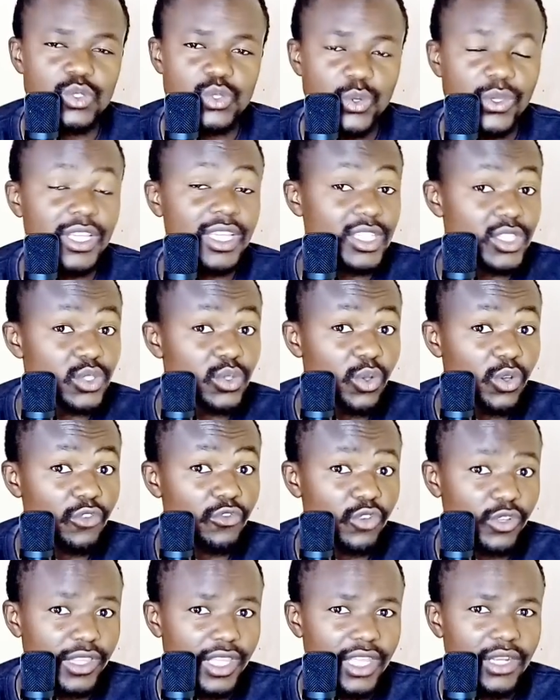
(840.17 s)
So he is known
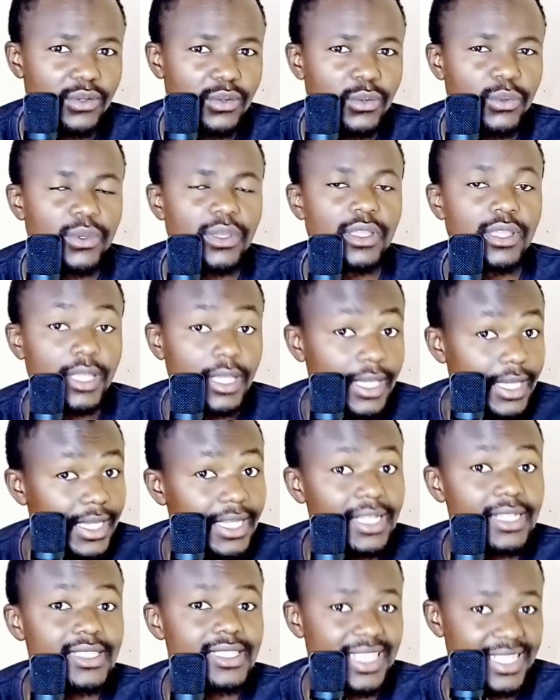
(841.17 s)
for that ku he
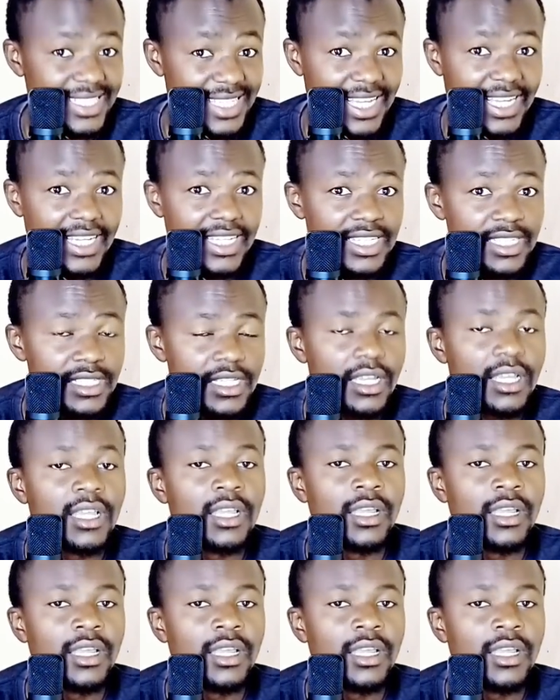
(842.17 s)
kills a talent.